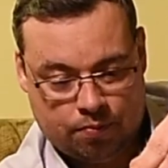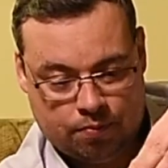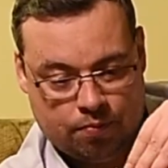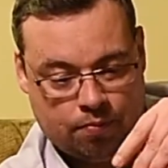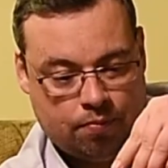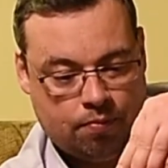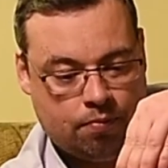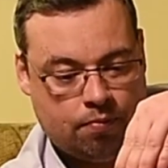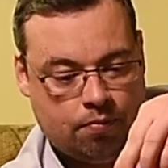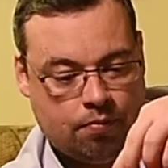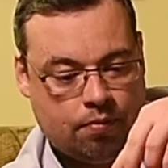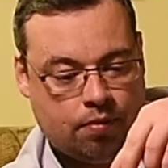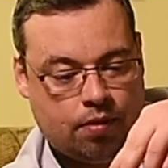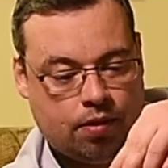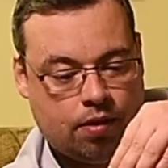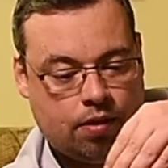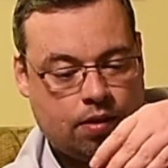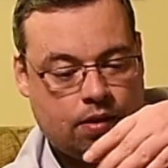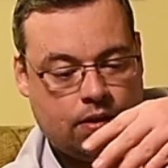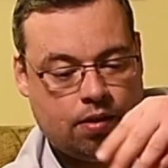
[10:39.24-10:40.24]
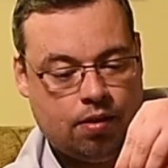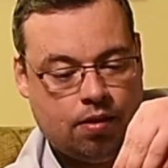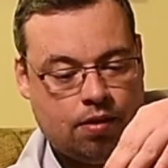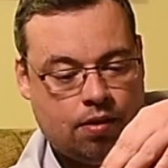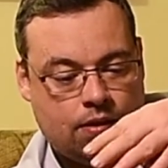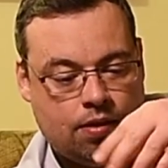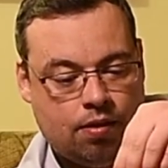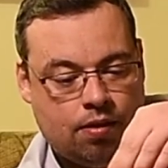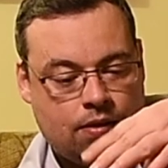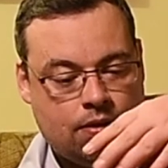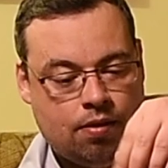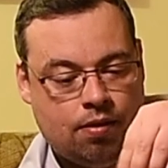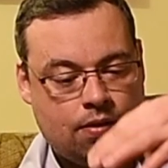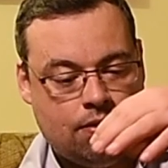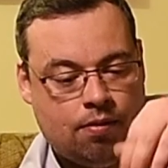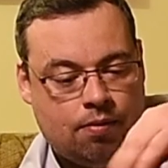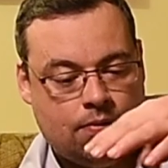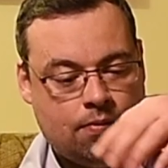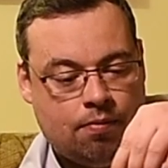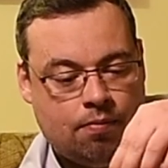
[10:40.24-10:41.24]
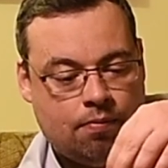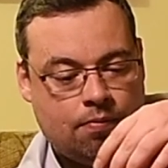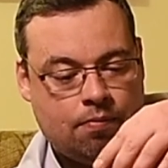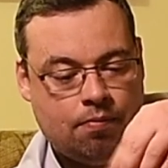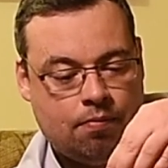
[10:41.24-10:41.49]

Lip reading: [no speech]